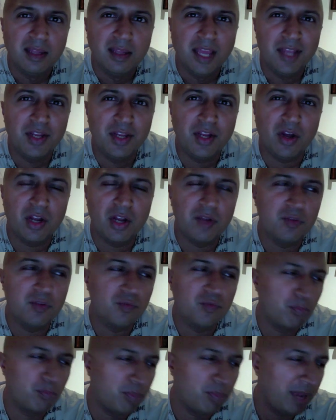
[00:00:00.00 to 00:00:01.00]
and you're kind
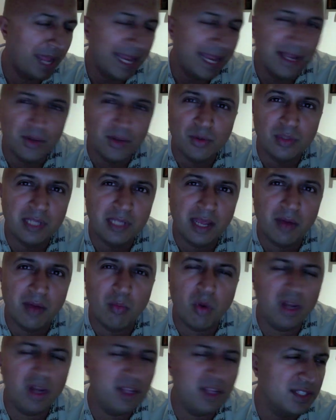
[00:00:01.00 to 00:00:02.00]
of playing it all down.
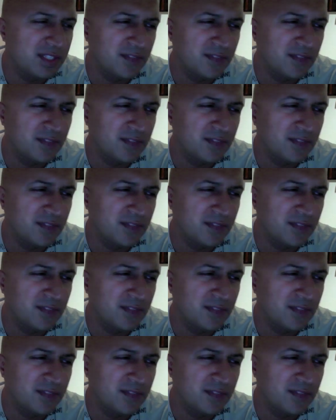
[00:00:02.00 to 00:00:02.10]
Why don't you